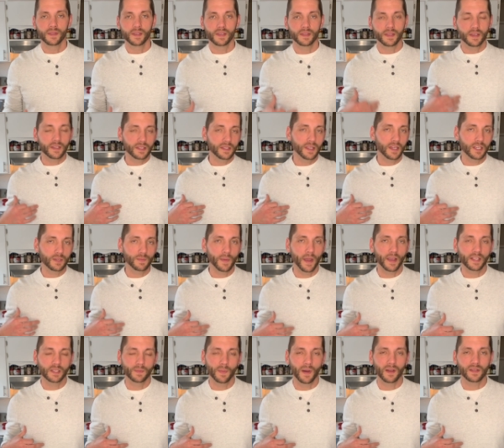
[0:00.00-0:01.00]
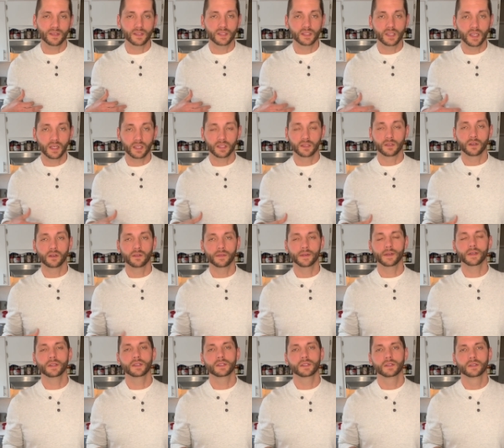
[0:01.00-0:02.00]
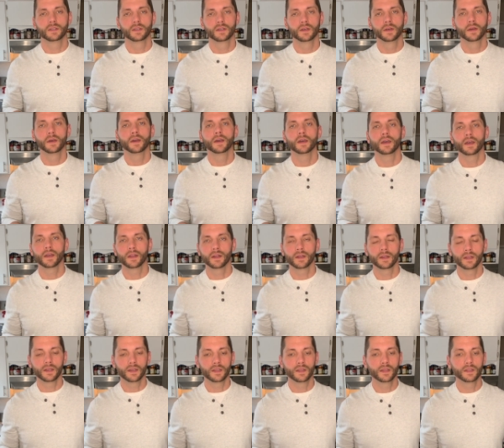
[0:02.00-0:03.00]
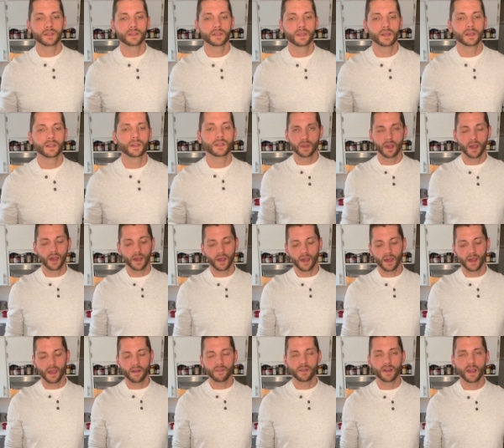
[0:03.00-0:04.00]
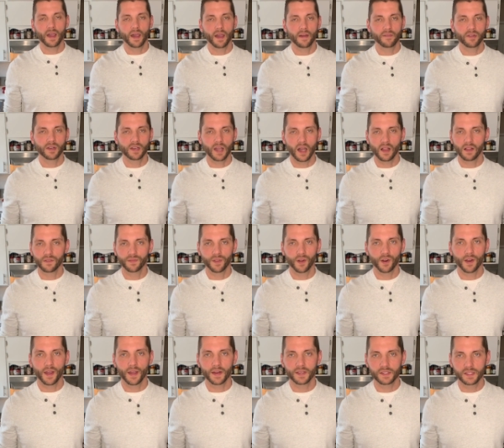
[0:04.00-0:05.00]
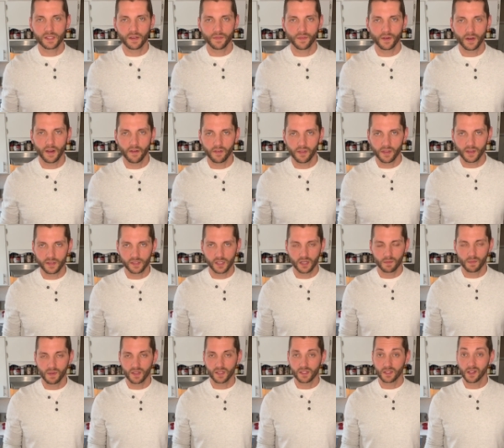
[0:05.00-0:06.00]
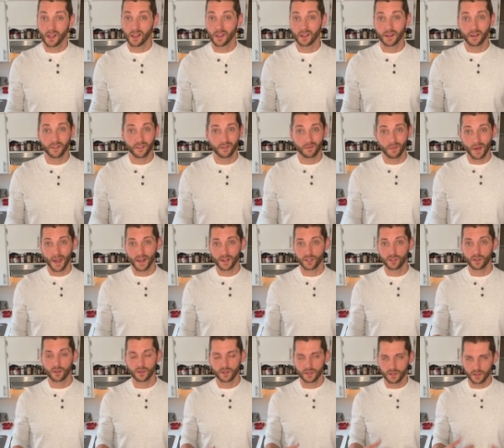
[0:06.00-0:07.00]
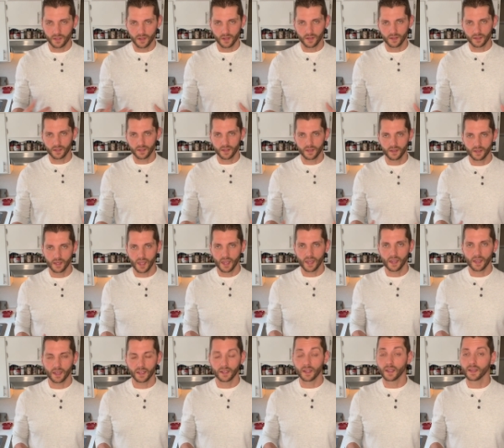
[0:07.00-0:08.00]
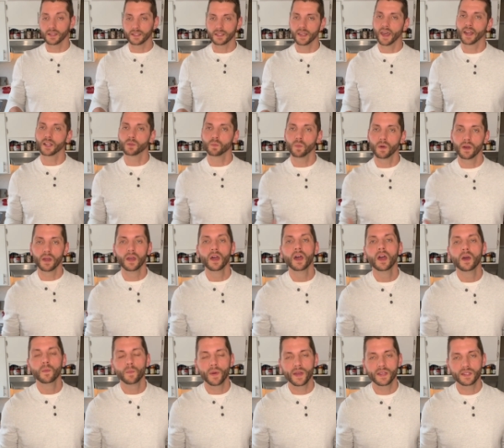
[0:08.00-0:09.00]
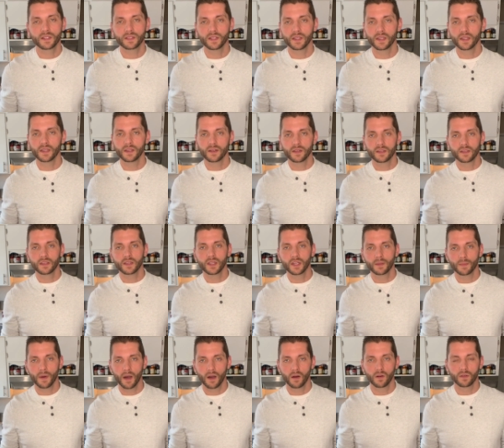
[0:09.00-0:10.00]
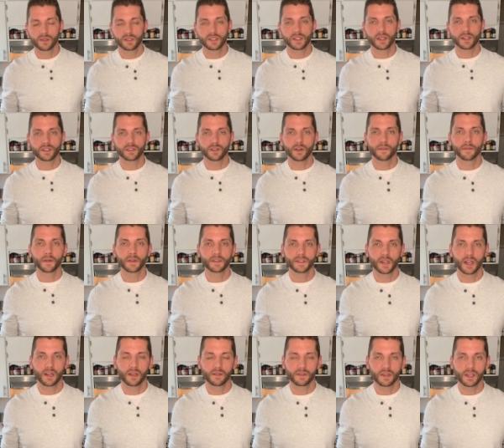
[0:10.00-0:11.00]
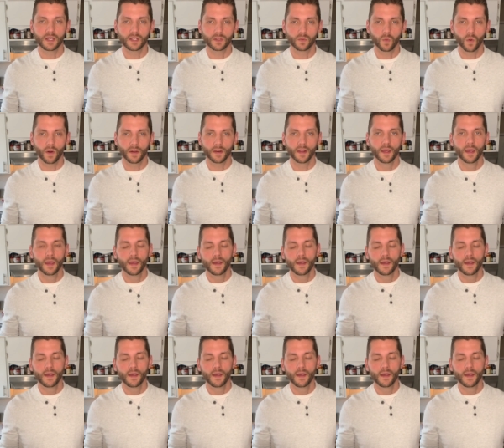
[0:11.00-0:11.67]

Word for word: This dish makes about six servings, and in the in the uh, every every cauliflower head is different. Everything's going to be a slightly different batch, so you know you, you can't get it exact. But basically, you get about six servings out of each one.